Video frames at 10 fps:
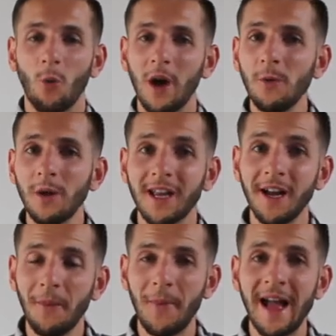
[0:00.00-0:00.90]
When we
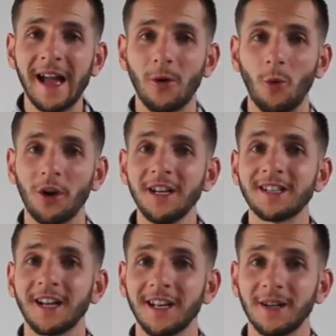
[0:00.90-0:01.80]
come back, we're going
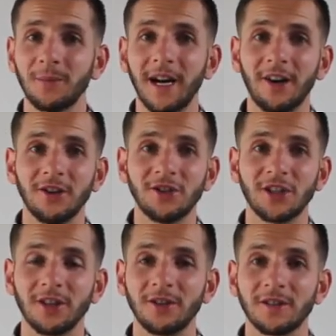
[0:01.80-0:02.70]
to talk about
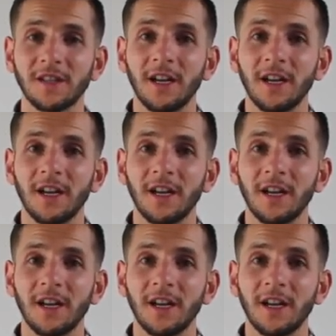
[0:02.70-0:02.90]
Jill's